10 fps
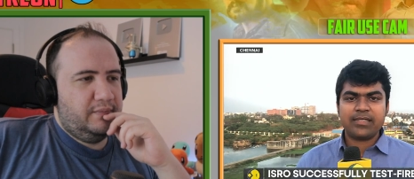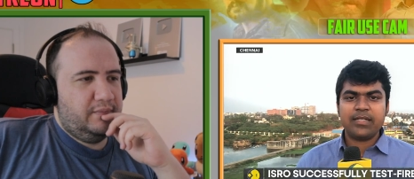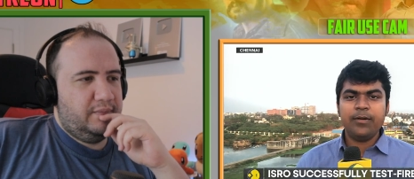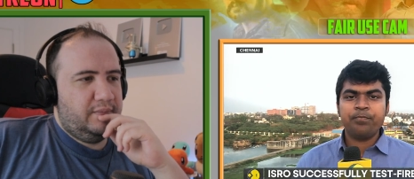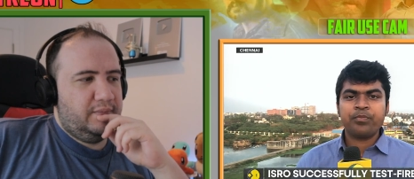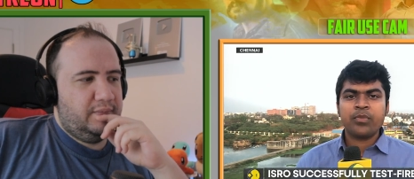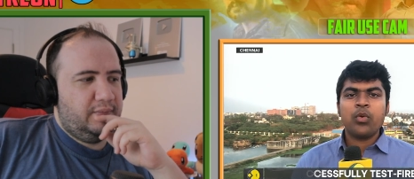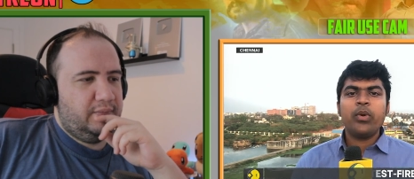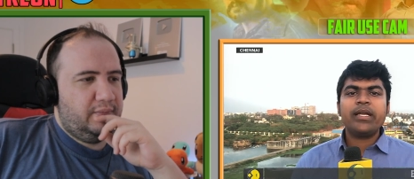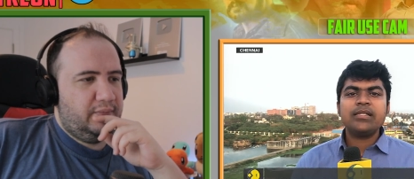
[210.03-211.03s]
Speaker 1: tested.
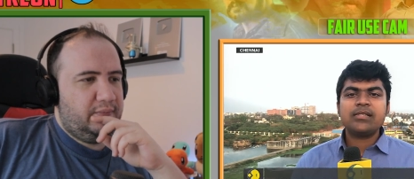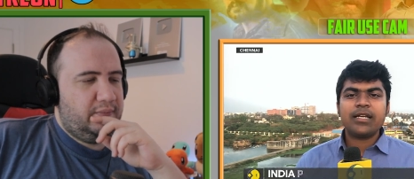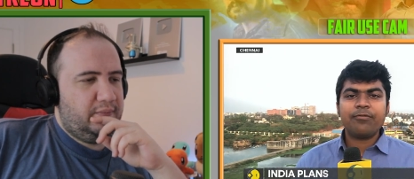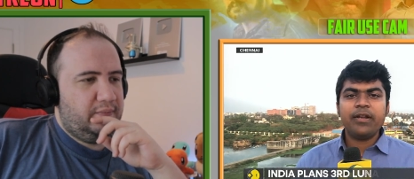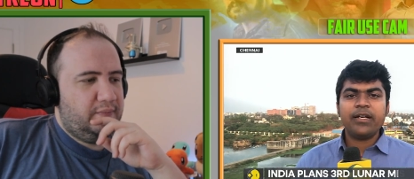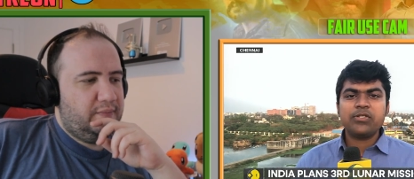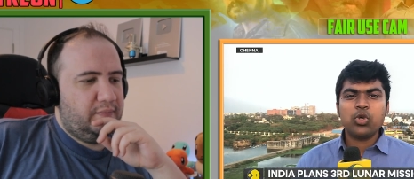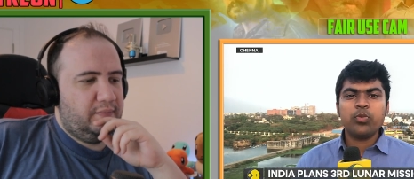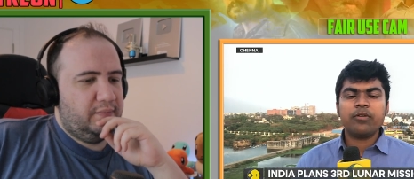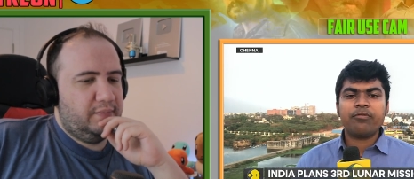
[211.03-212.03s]
We can safely
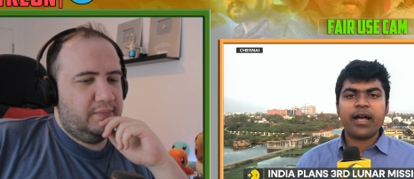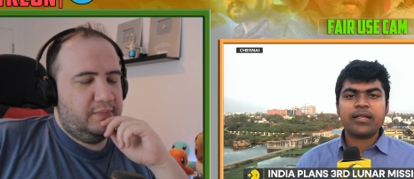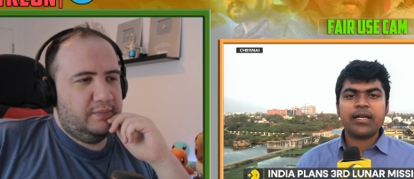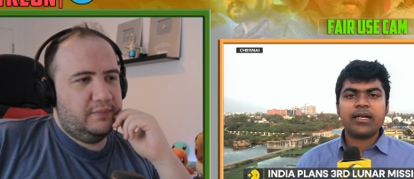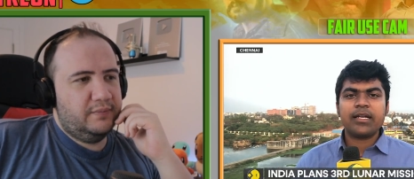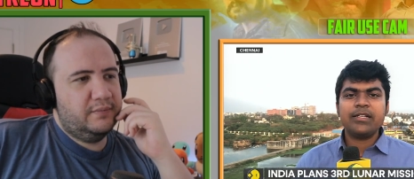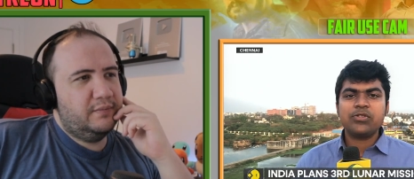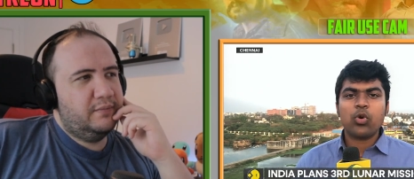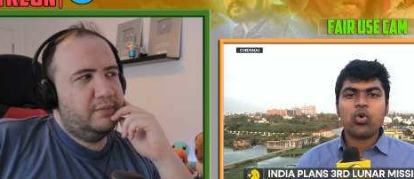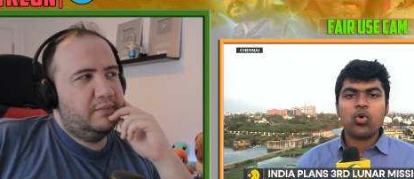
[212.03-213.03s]
assume the fact that
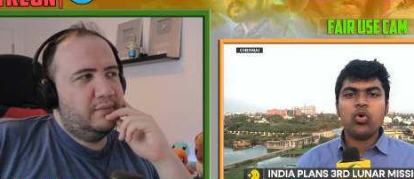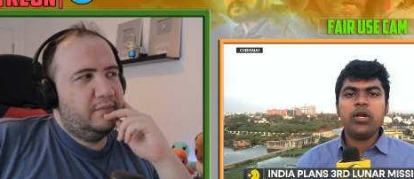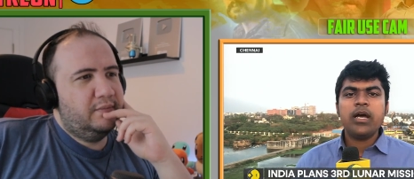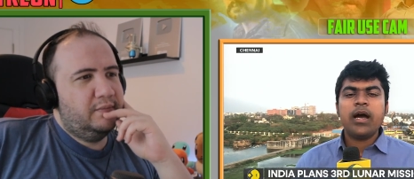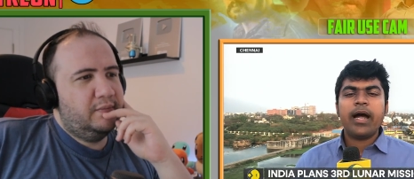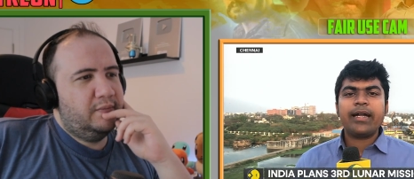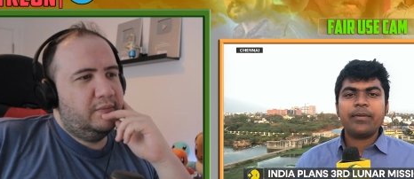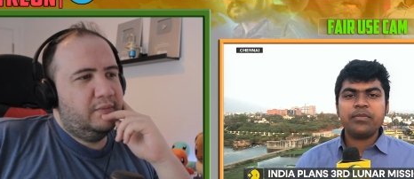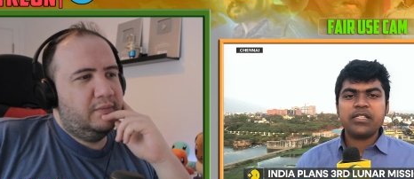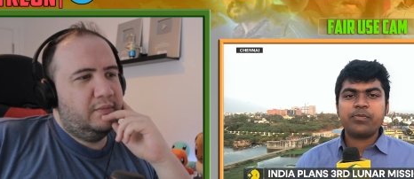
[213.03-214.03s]
ISRO could
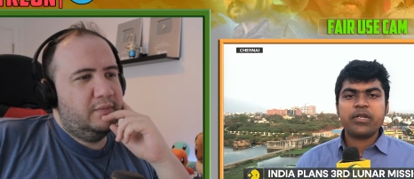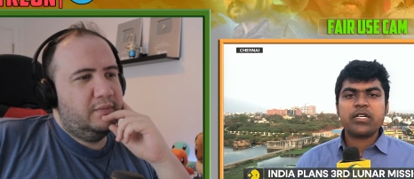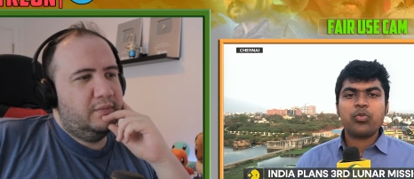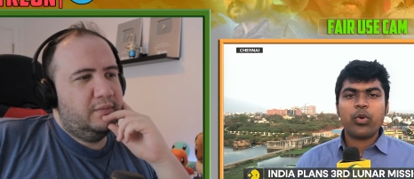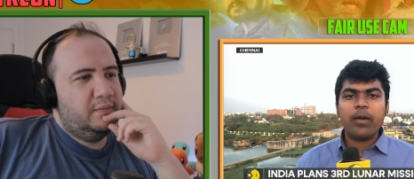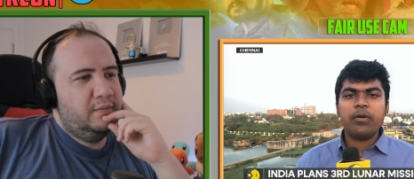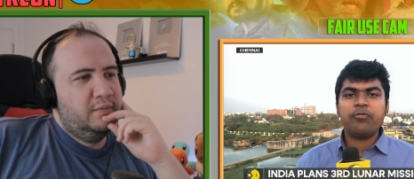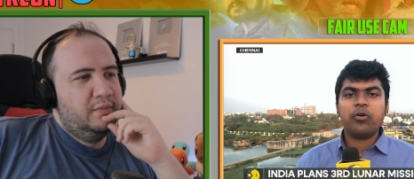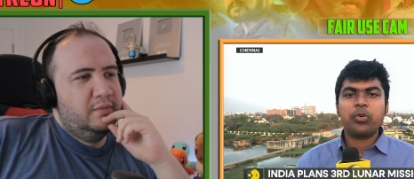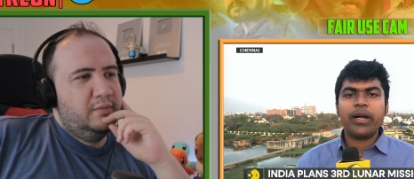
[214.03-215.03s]
attempt this mission well
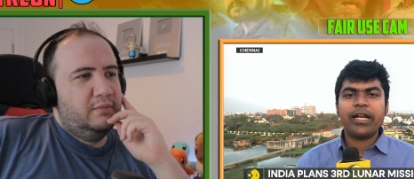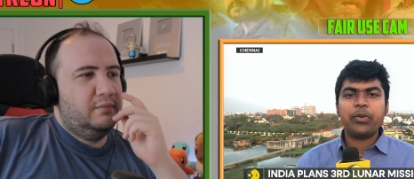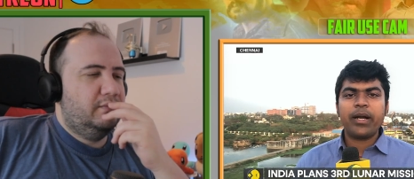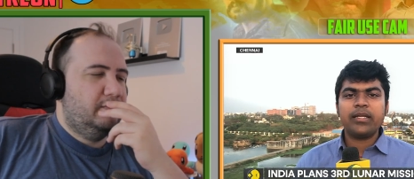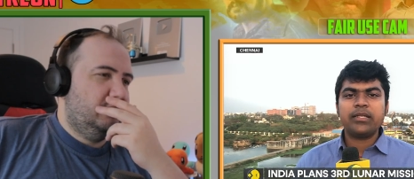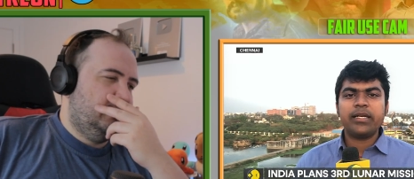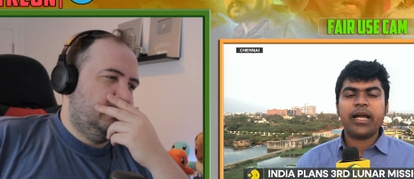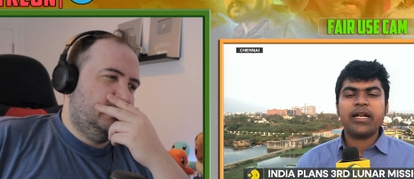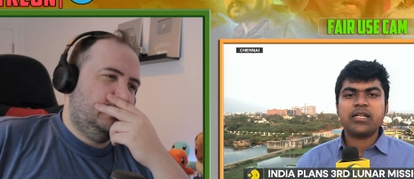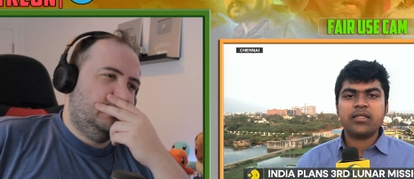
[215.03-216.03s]
before
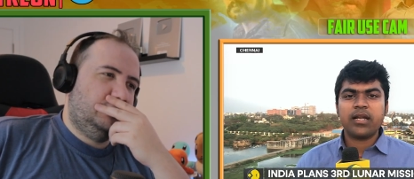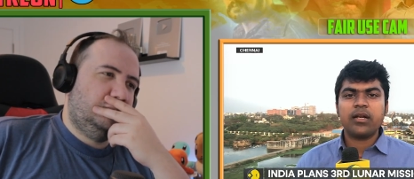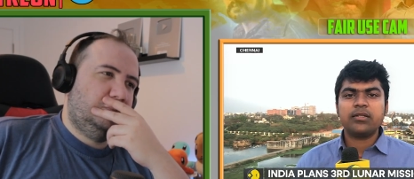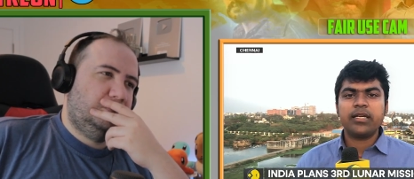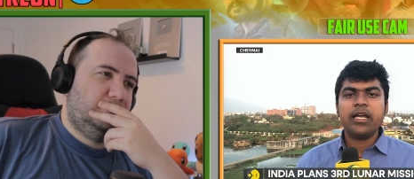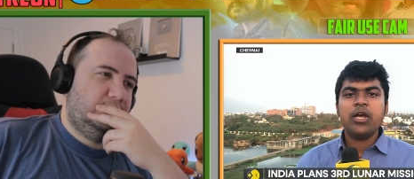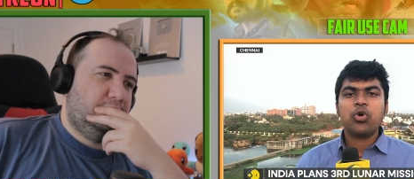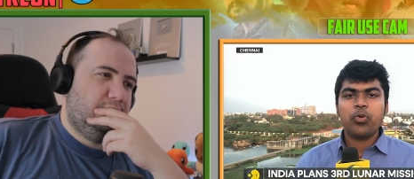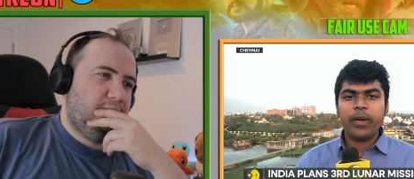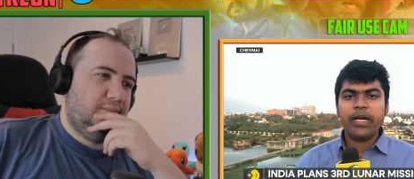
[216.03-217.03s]
2023 and Chandrayaan 3
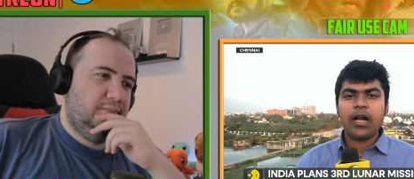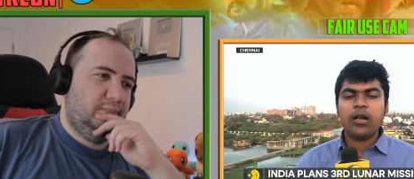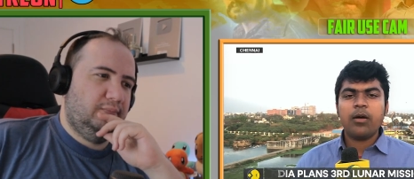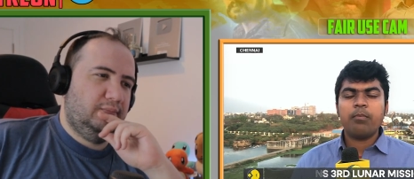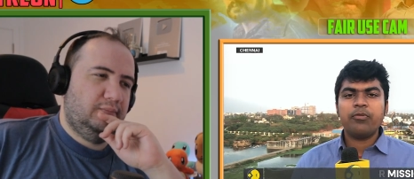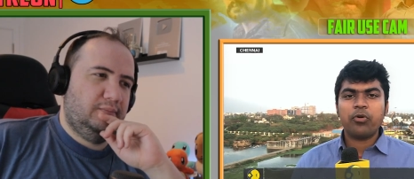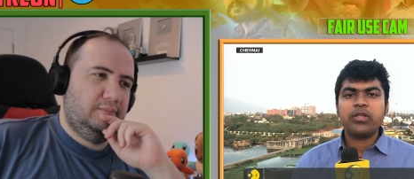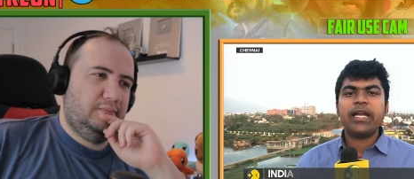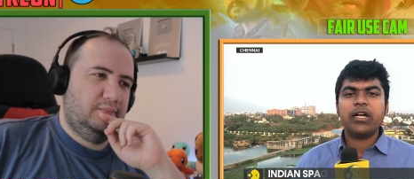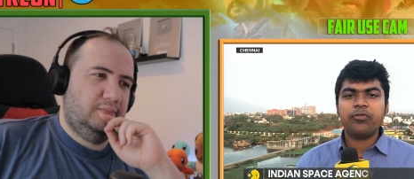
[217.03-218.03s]
could be done
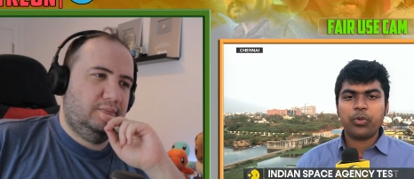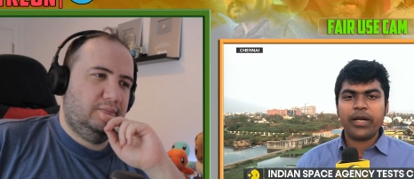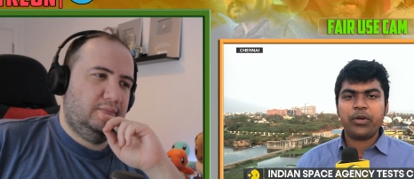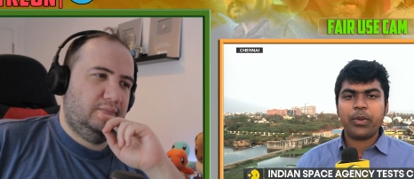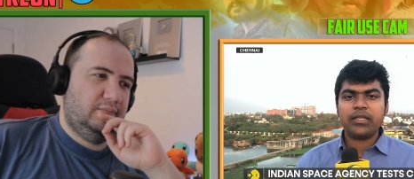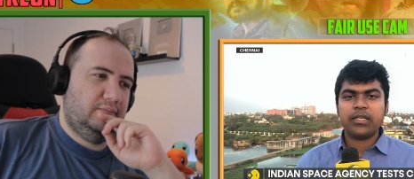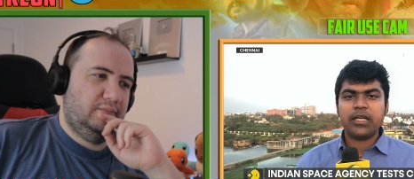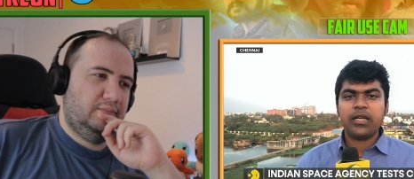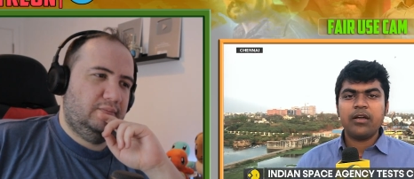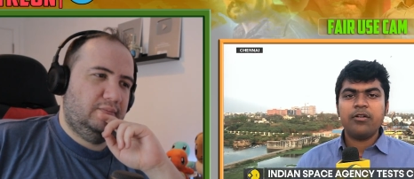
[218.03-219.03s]
before the end of
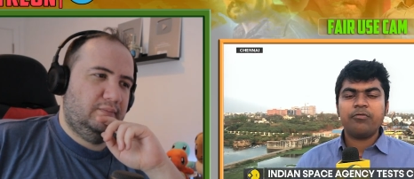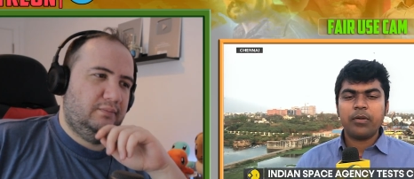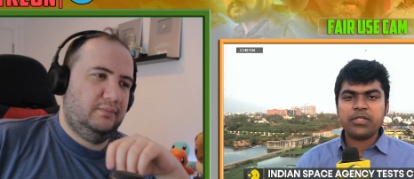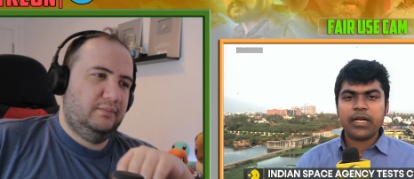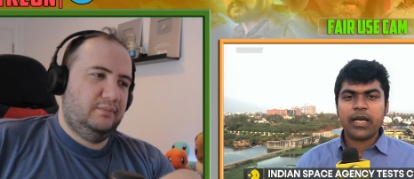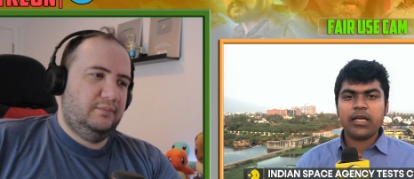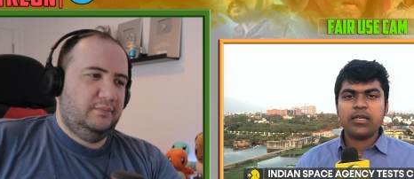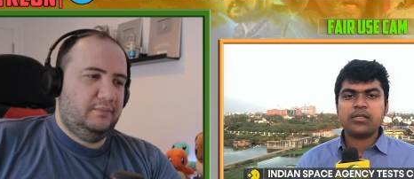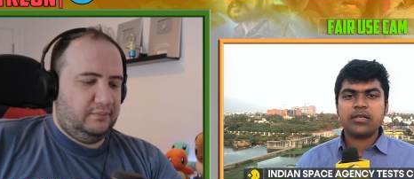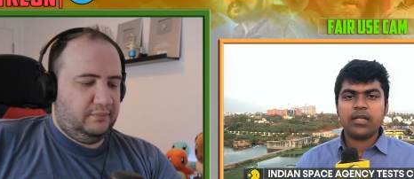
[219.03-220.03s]
2023. From
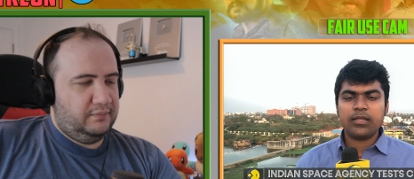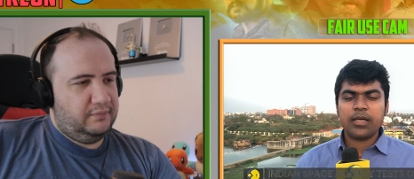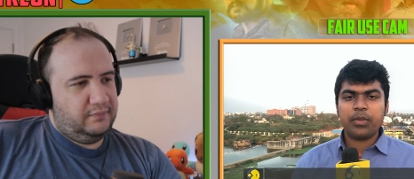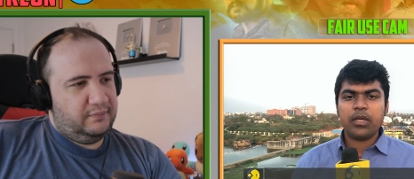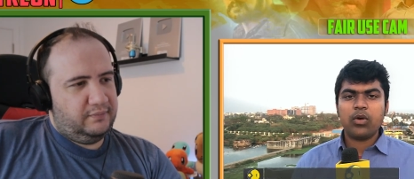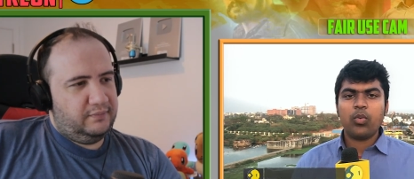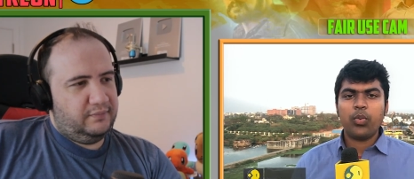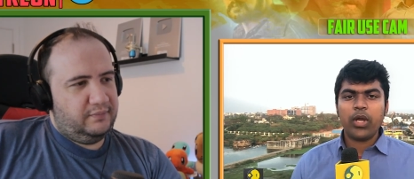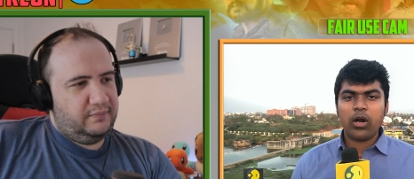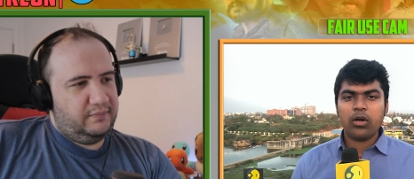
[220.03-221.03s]
Chennai, Siddharth MP,
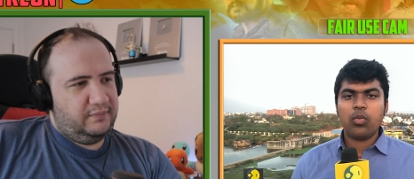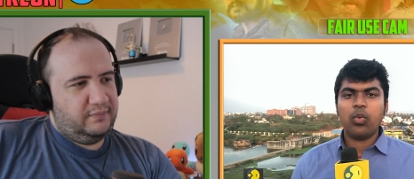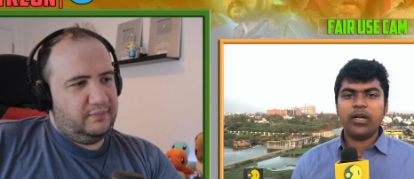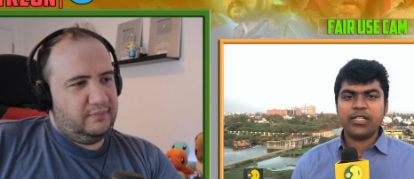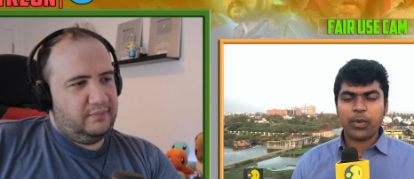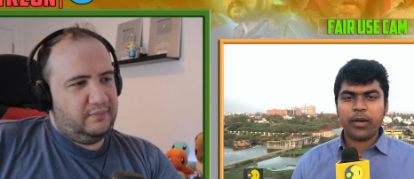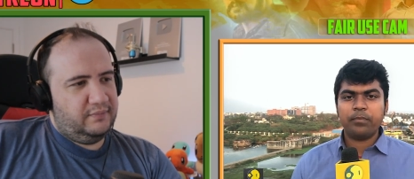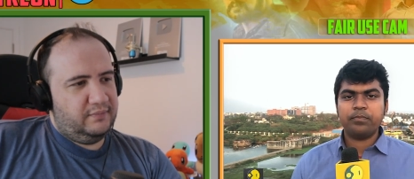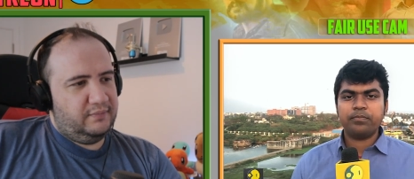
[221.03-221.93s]
WION World is One.